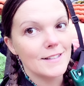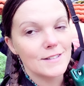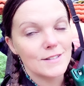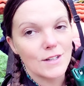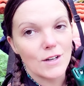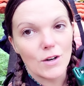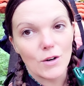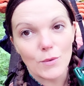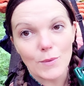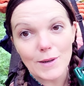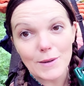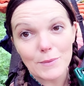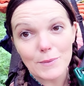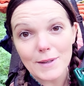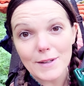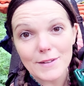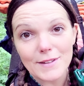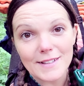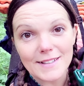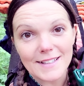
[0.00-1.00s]
So we,
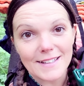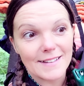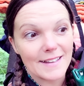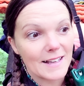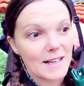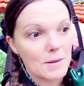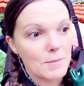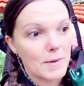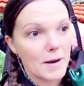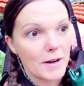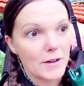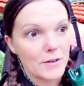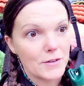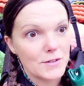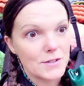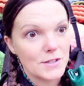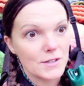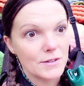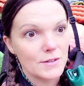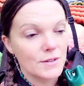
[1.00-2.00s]
we only did like a mile
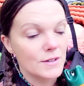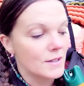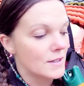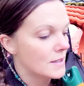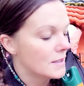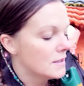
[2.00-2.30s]
or two.